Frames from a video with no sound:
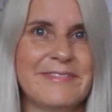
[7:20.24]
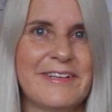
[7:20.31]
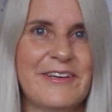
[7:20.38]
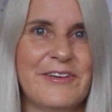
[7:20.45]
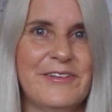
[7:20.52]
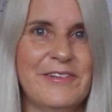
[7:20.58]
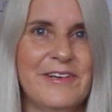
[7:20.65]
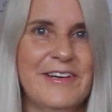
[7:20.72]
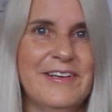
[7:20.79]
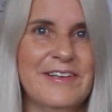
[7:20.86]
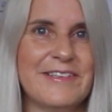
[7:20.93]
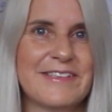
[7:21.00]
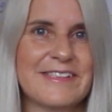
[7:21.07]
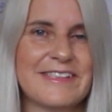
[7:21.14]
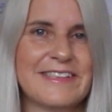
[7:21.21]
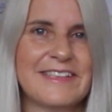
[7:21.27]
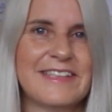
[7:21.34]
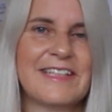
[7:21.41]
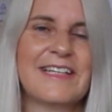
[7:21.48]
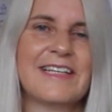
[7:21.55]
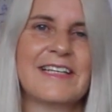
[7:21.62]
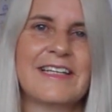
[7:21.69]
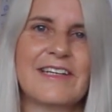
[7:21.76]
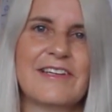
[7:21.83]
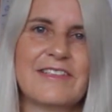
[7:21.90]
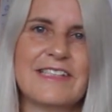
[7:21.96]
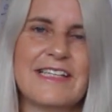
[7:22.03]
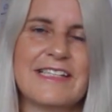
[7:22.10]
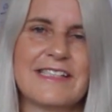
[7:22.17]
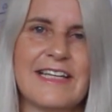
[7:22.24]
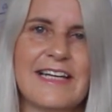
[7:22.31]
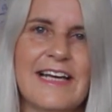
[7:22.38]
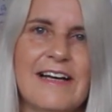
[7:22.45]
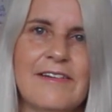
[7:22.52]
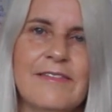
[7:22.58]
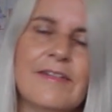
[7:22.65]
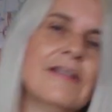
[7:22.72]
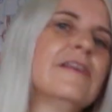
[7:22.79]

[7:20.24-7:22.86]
Who knows? Could test it out.